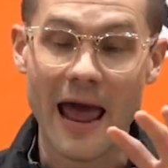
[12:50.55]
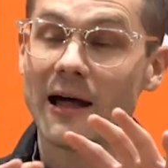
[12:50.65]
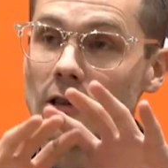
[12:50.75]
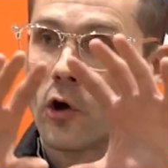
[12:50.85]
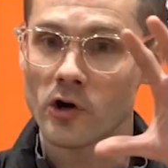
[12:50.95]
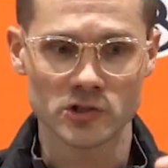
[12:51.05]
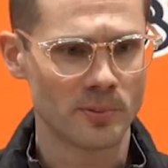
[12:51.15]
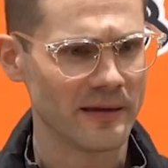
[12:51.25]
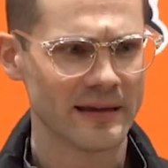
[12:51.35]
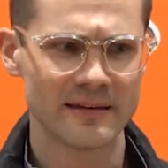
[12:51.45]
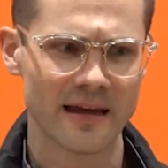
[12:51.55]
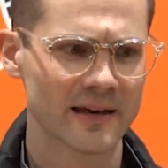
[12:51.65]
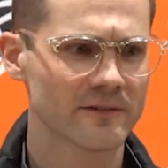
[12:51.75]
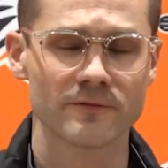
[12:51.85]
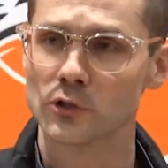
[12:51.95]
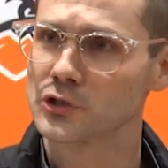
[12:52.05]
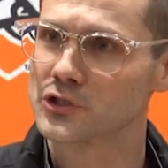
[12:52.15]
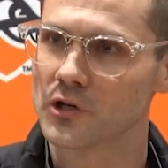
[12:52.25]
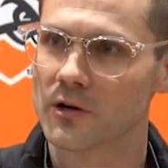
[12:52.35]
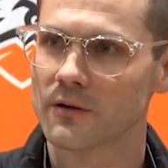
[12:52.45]
at large, but Indiana for
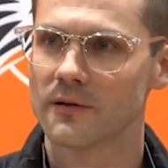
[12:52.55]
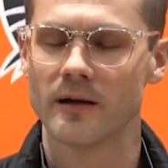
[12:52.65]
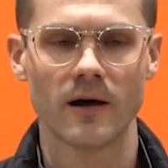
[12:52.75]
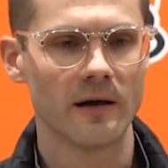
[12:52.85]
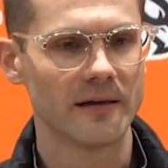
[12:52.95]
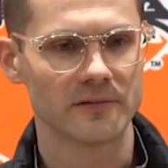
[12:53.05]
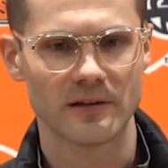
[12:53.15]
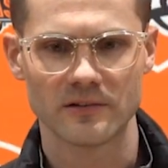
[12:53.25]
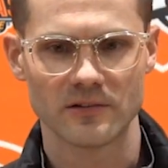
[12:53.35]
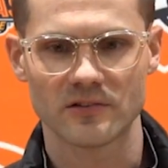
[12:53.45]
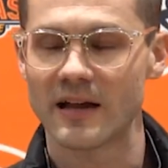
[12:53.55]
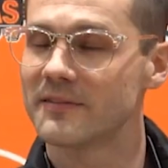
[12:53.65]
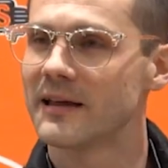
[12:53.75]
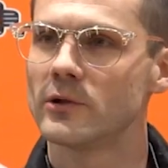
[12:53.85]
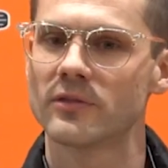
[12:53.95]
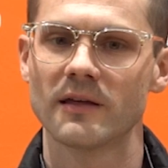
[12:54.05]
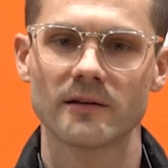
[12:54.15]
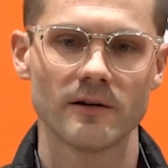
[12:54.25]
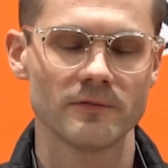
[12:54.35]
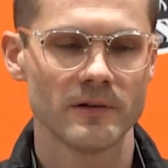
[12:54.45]
sure is a state that you
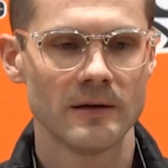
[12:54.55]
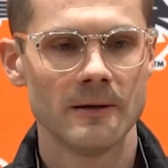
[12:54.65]
think of.